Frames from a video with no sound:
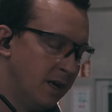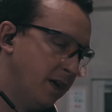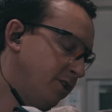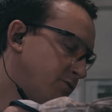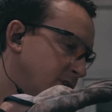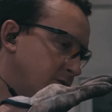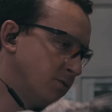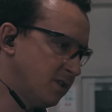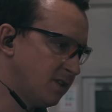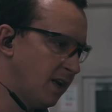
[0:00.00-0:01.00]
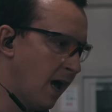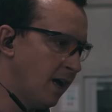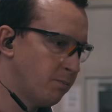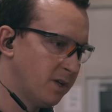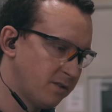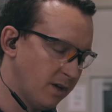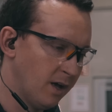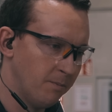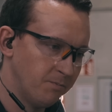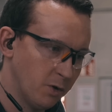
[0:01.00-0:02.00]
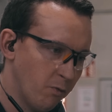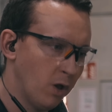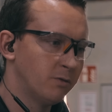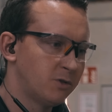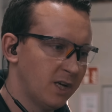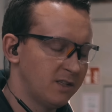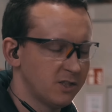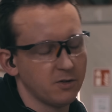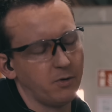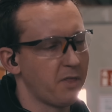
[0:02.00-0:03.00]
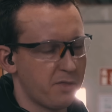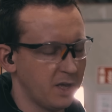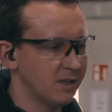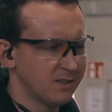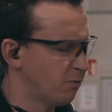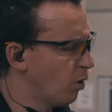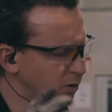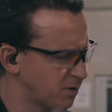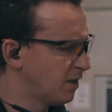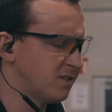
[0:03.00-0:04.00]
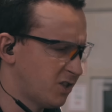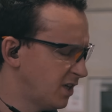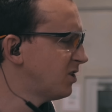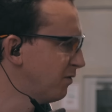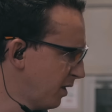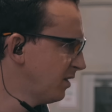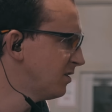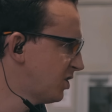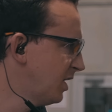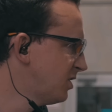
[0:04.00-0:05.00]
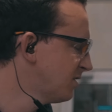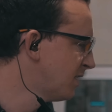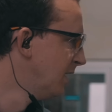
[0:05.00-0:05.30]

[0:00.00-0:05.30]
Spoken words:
It reduces in height, but the volume changes, or the thickness. The volume doesn't change, the thickness changes.